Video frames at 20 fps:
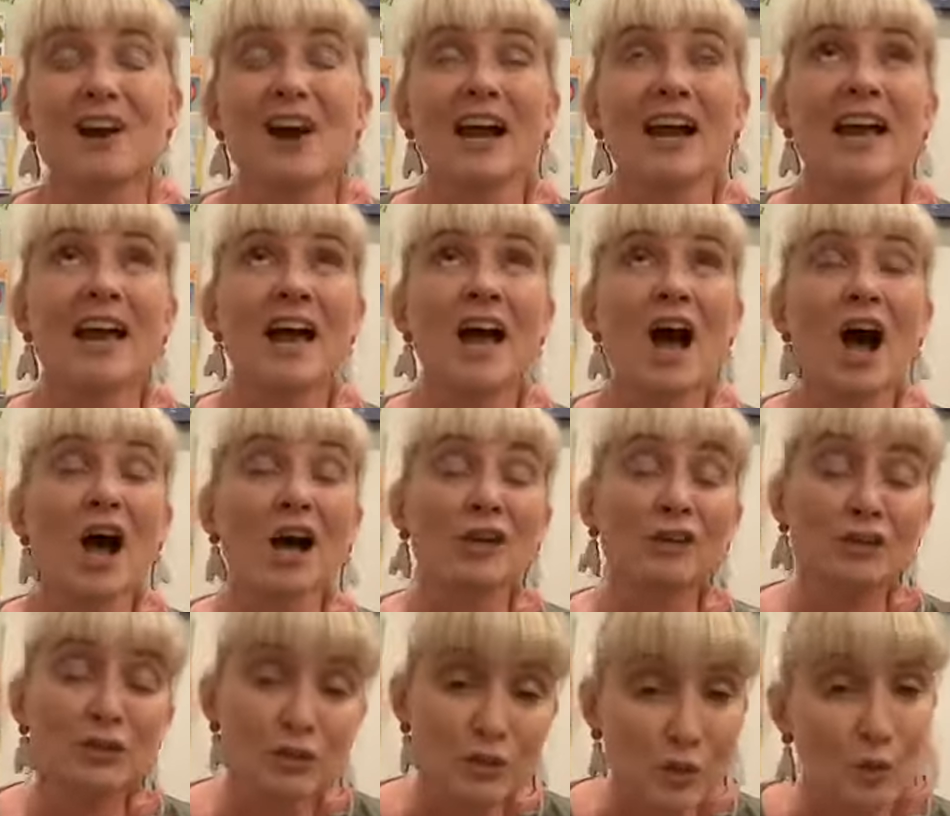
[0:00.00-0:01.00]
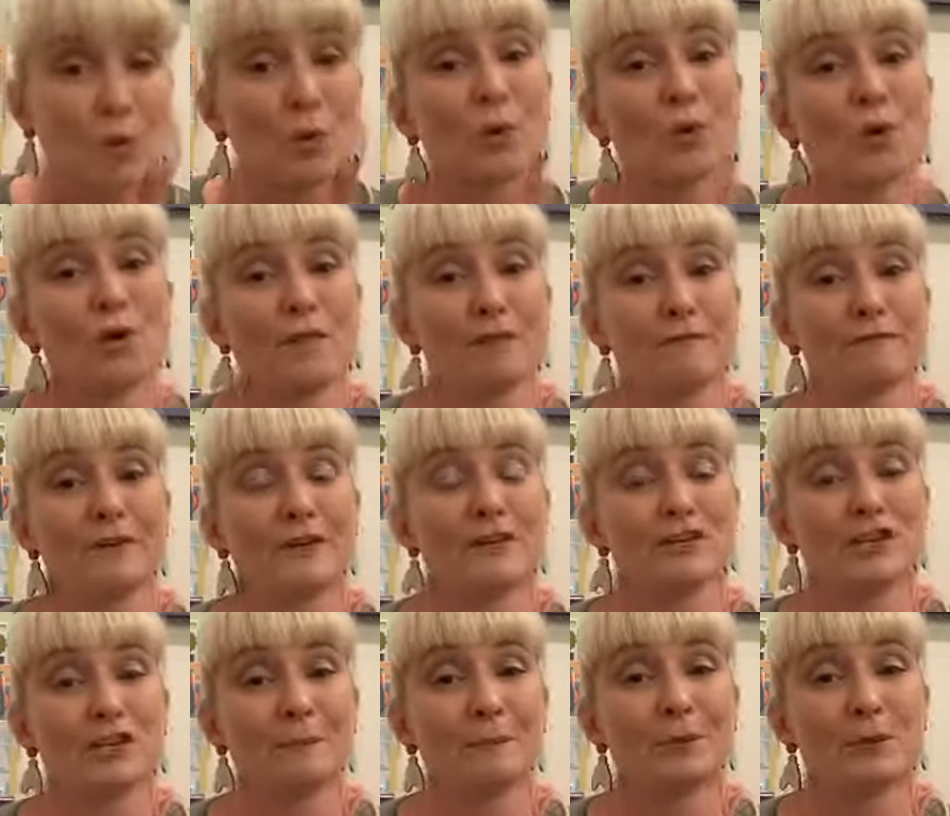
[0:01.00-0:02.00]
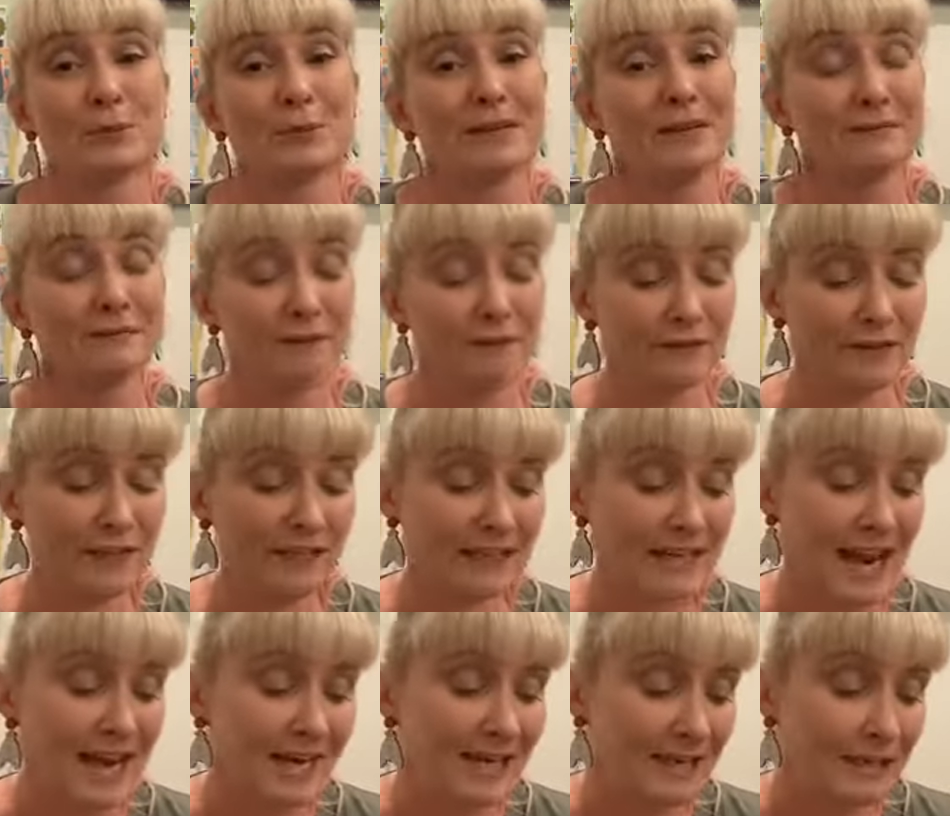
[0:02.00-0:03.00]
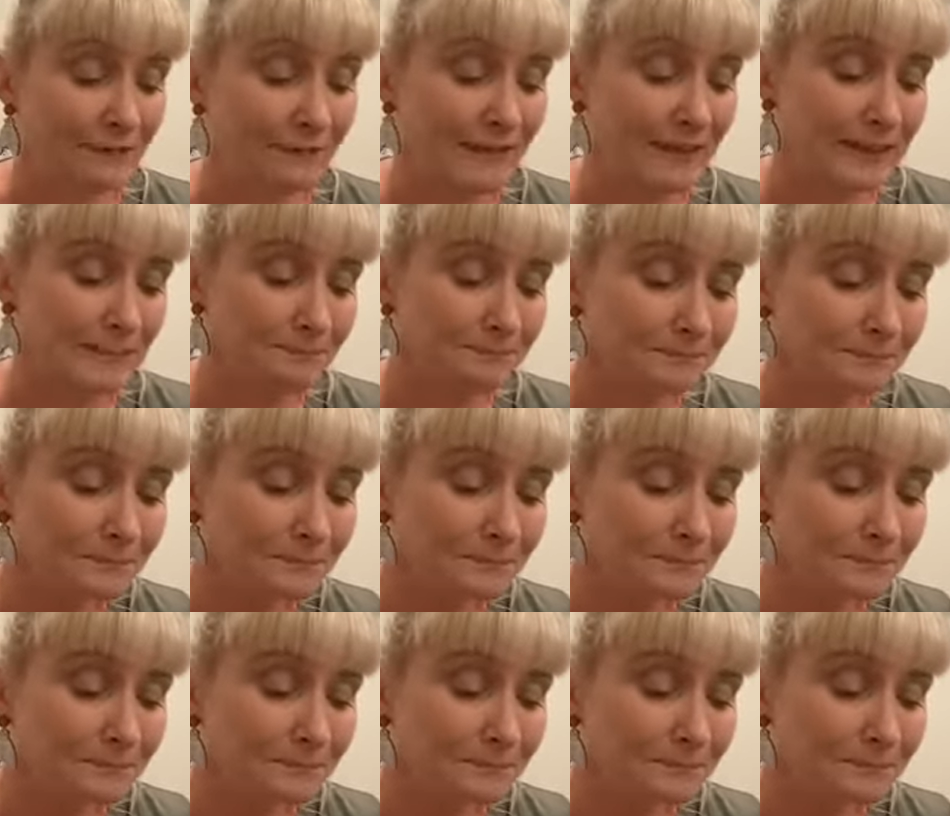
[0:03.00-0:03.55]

I adore the friendship between Vivian and Olivia.